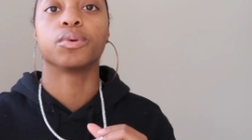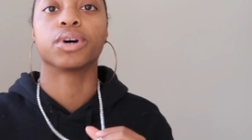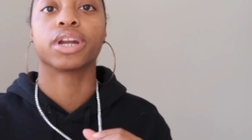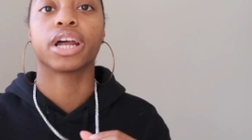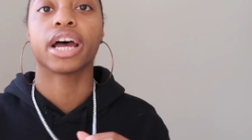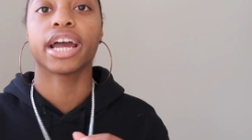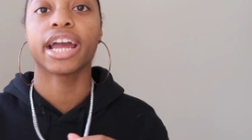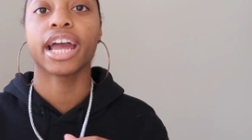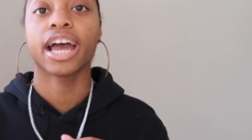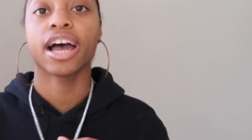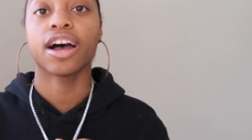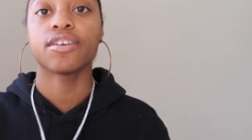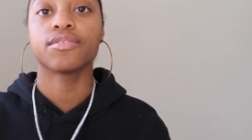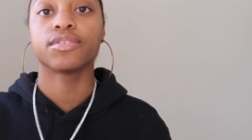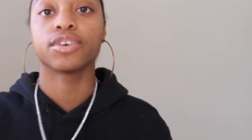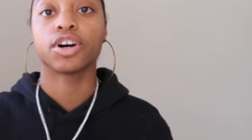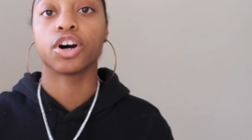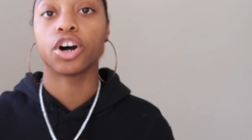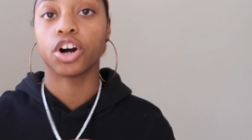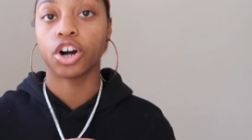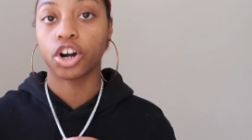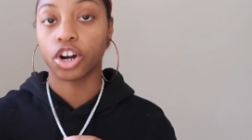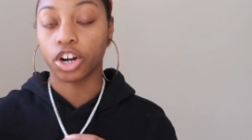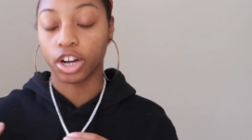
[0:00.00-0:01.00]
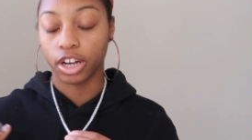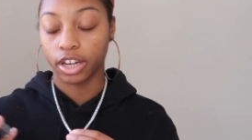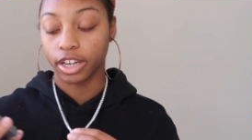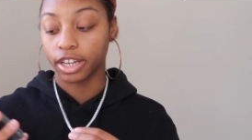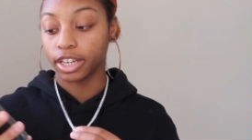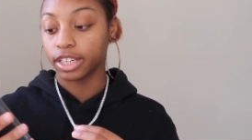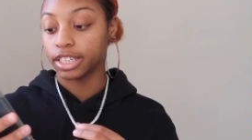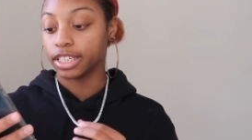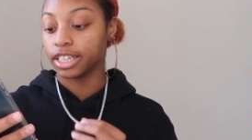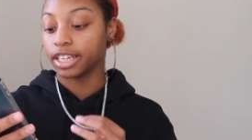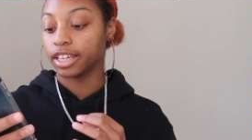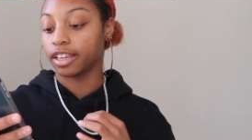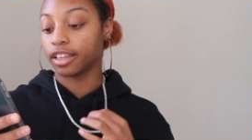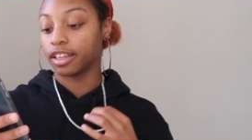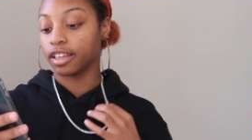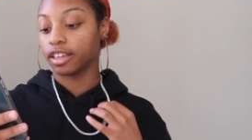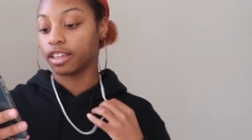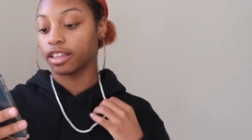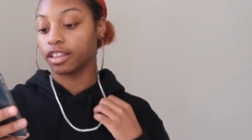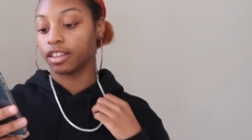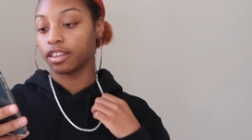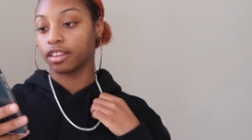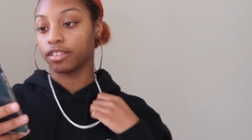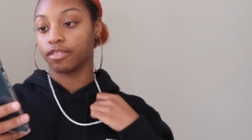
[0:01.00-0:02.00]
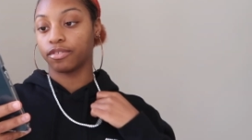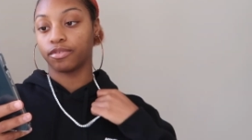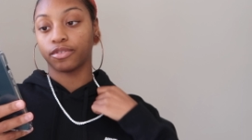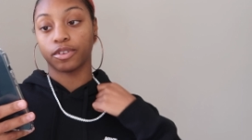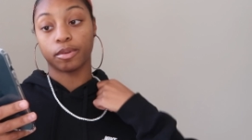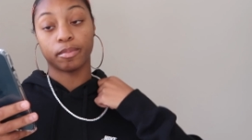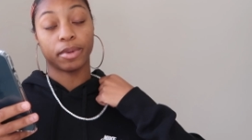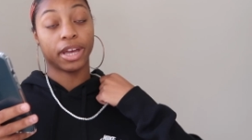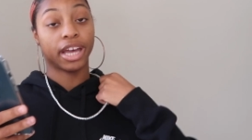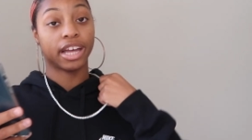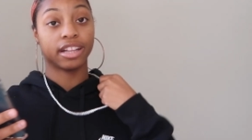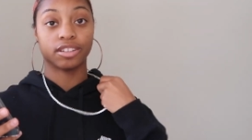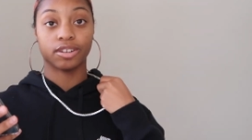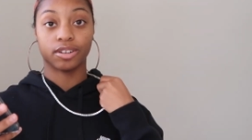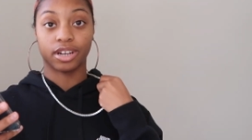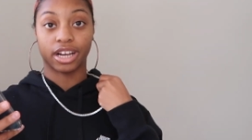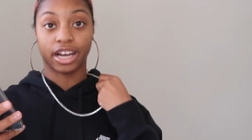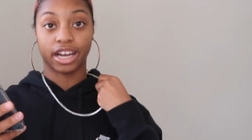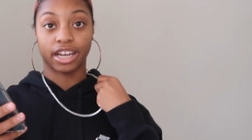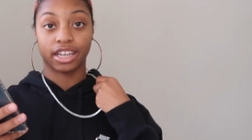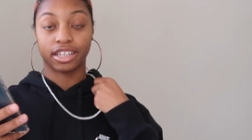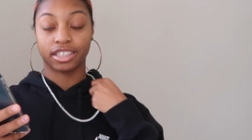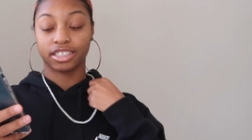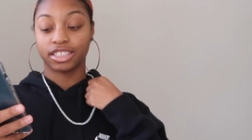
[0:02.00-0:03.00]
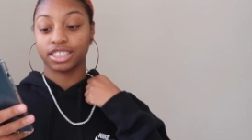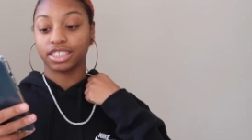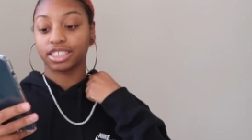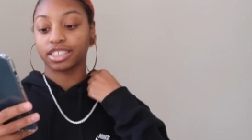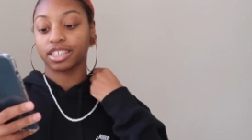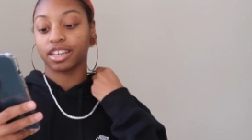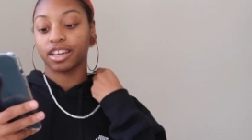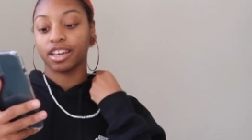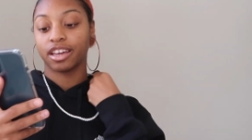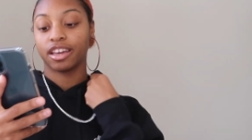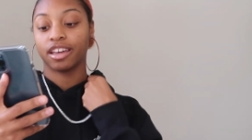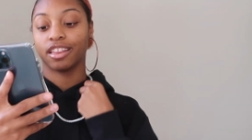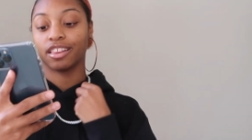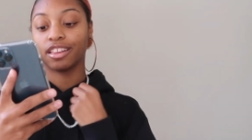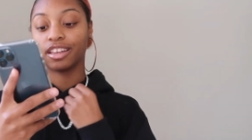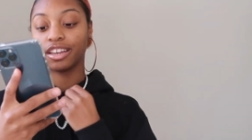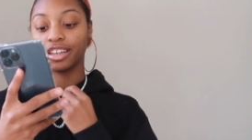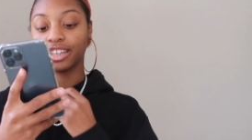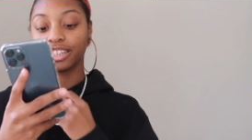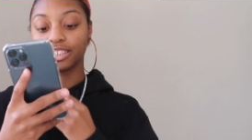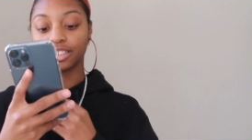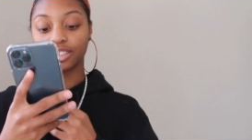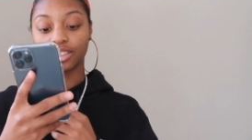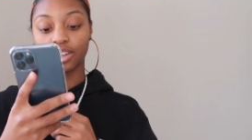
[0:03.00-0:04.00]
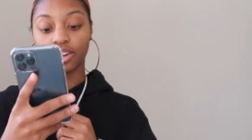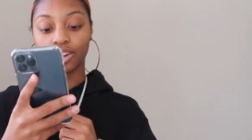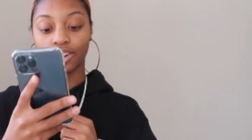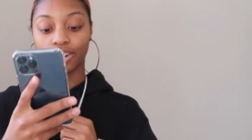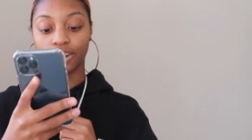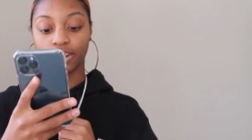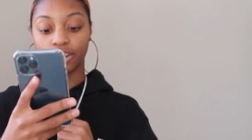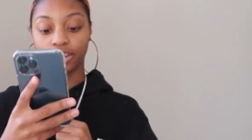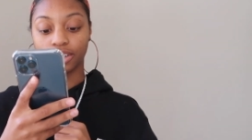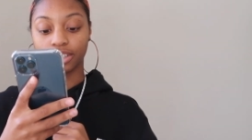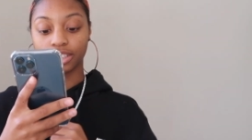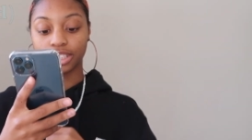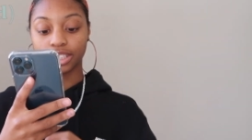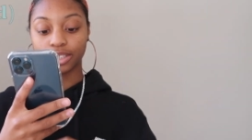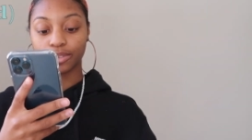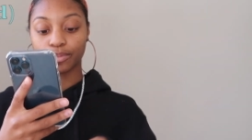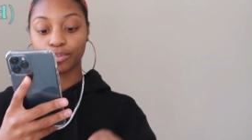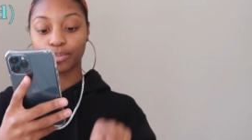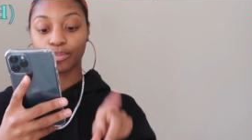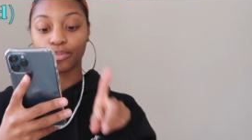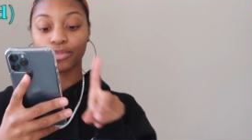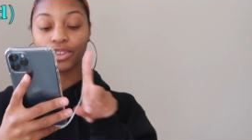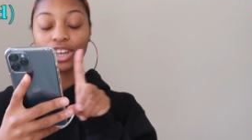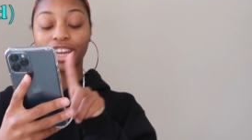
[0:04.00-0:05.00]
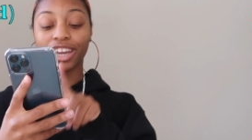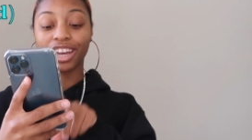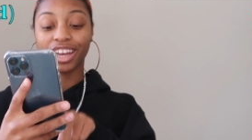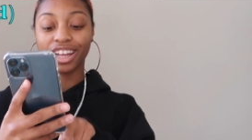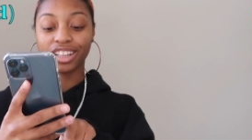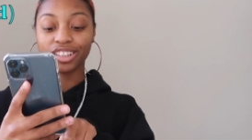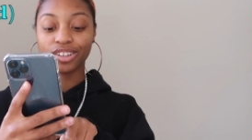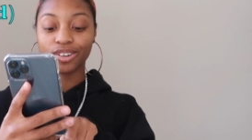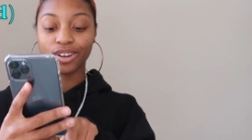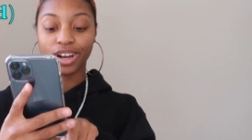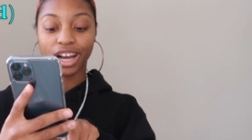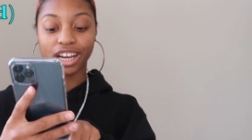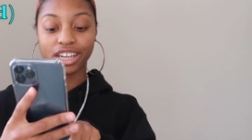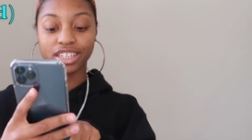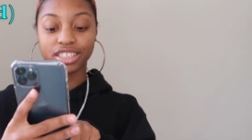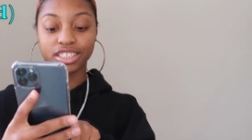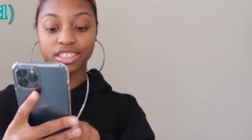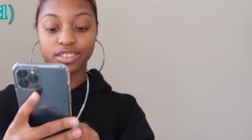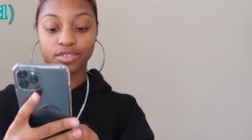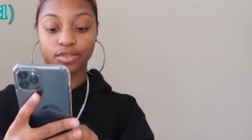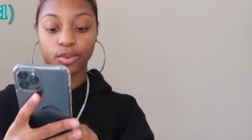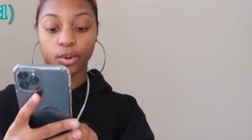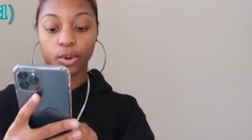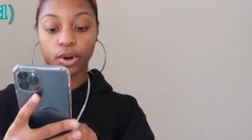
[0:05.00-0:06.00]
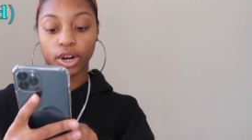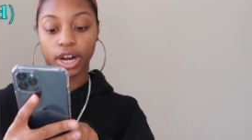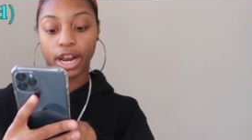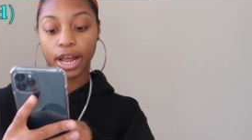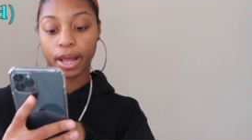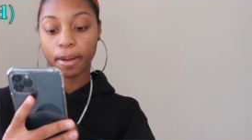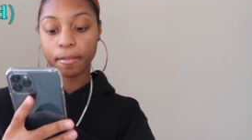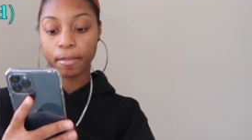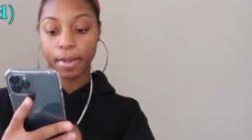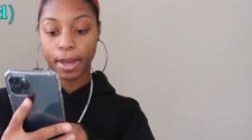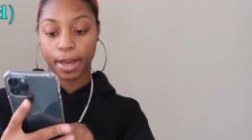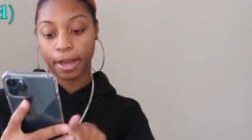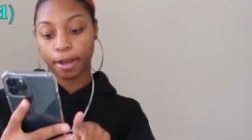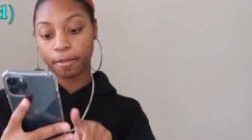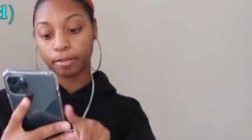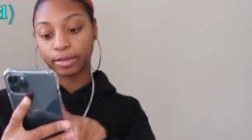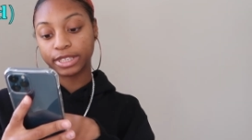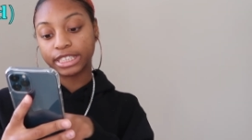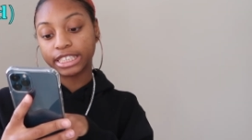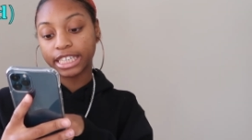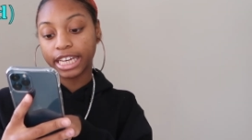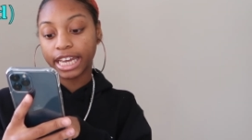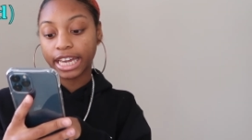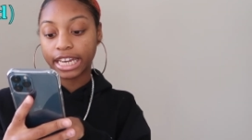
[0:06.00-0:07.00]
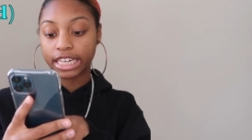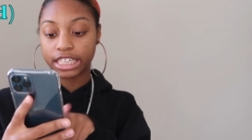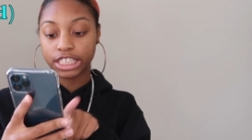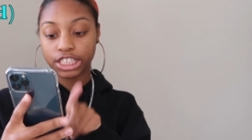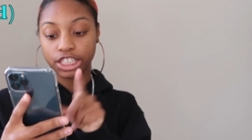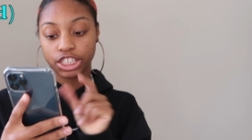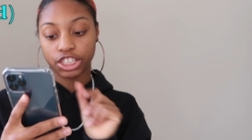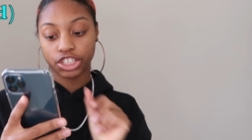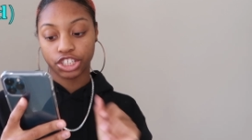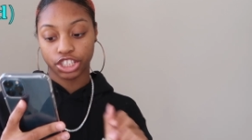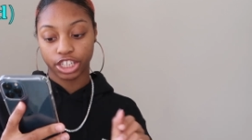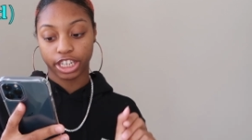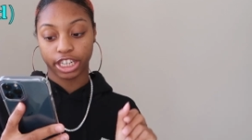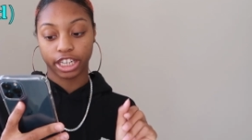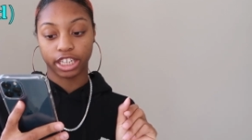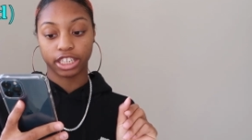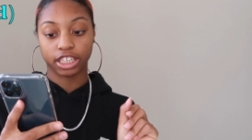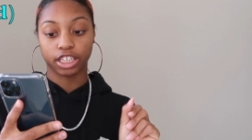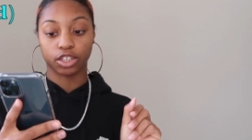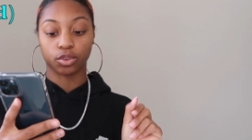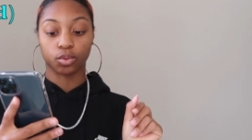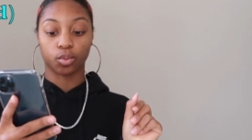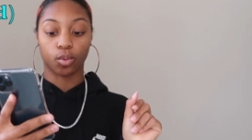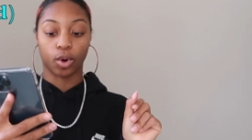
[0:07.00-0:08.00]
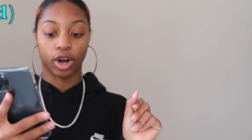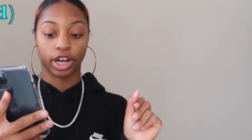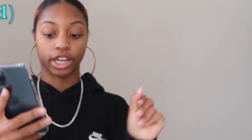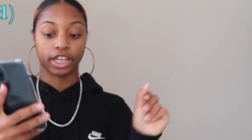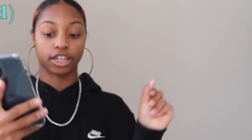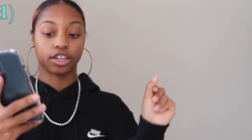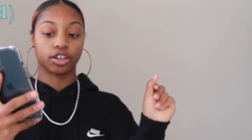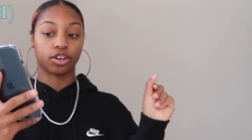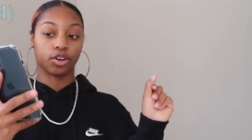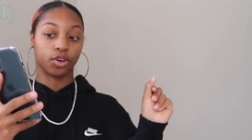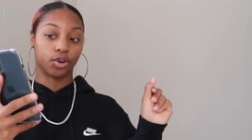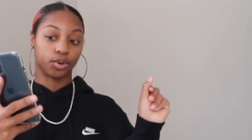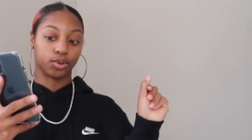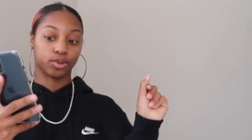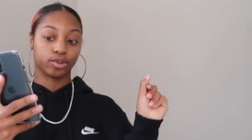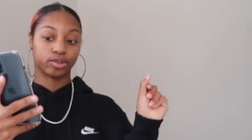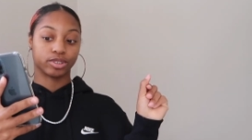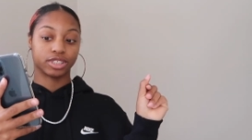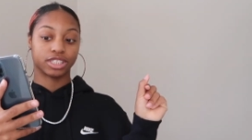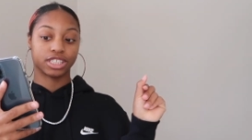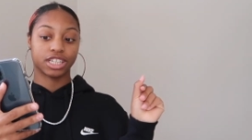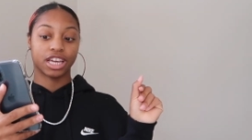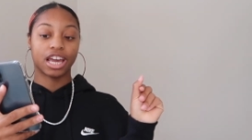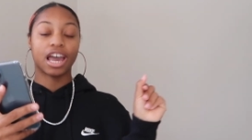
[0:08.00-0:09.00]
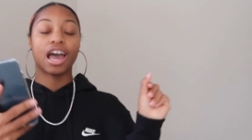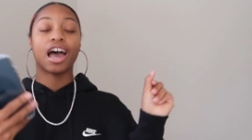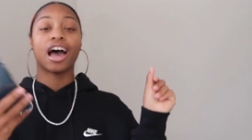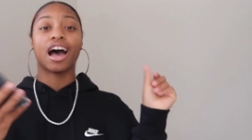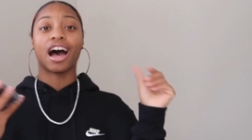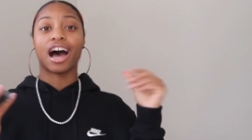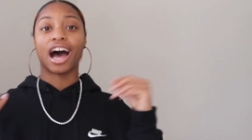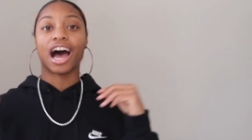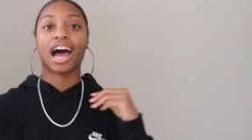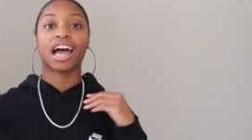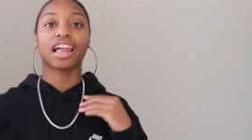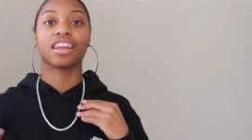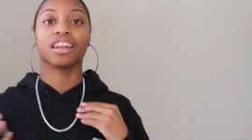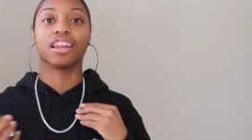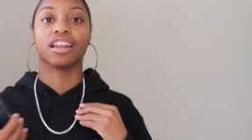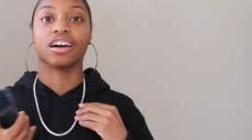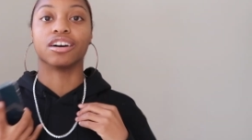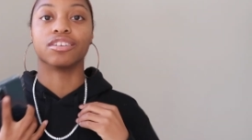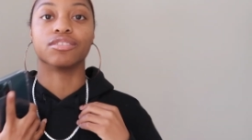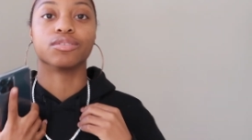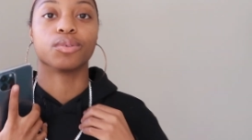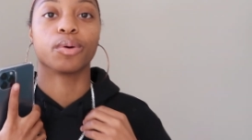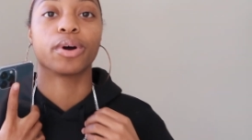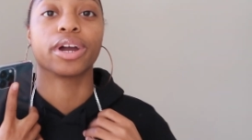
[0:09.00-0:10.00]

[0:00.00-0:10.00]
what I have on from Helloice, it is called Helloice four millimeter Tennis Chain in White Gold. I love